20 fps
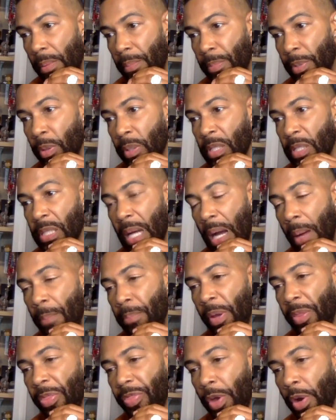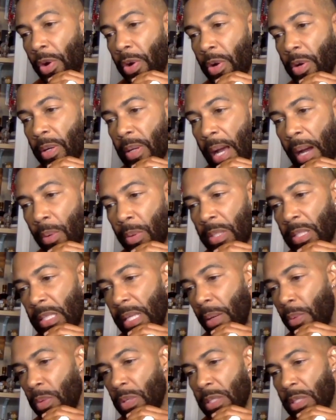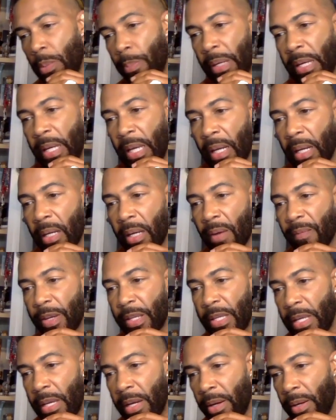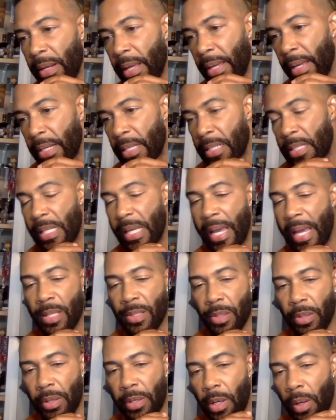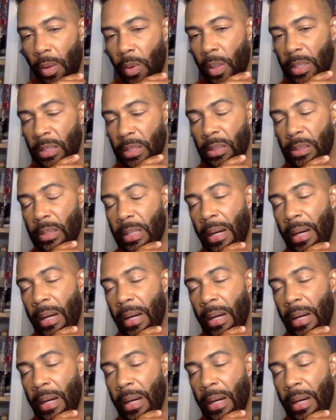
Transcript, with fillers: Beauty Shop. But third, I would say, was the beginning of a year that is the answer to your question.